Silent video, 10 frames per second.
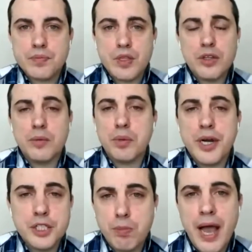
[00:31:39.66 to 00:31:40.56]
the
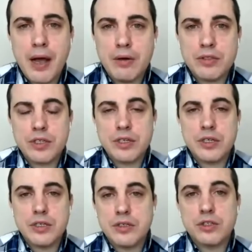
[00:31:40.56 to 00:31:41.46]
British pound, and
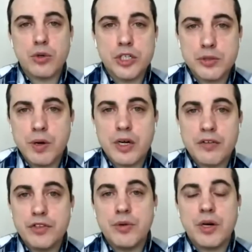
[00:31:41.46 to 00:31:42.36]
the Deutschmark,
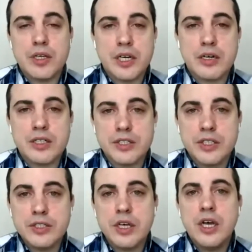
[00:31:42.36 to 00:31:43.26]
a few other
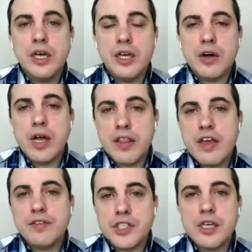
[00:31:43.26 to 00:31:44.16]
currencies, and
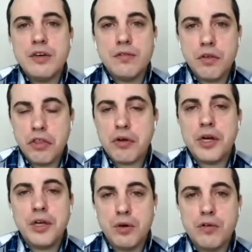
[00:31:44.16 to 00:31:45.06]
they've seen
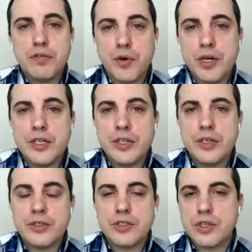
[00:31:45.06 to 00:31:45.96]
30 or 40
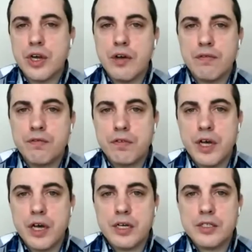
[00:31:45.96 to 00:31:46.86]
years of
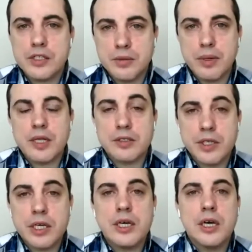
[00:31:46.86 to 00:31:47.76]

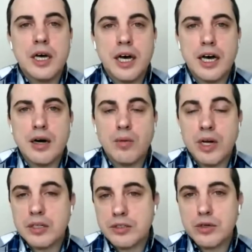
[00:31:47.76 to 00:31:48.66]
stability.
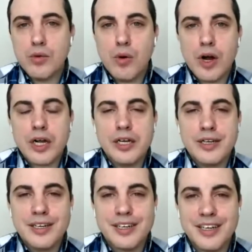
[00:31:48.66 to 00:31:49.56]
Well, don't worry,
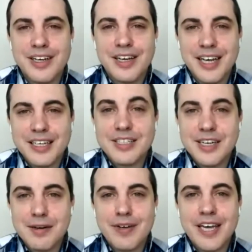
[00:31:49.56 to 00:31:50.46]
it's
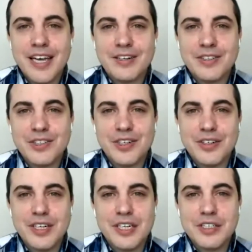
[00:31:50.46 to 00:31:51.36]
coming here
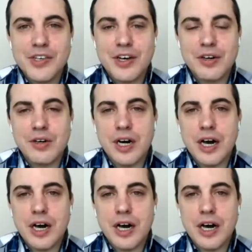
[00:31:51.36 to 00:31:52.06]
too. So,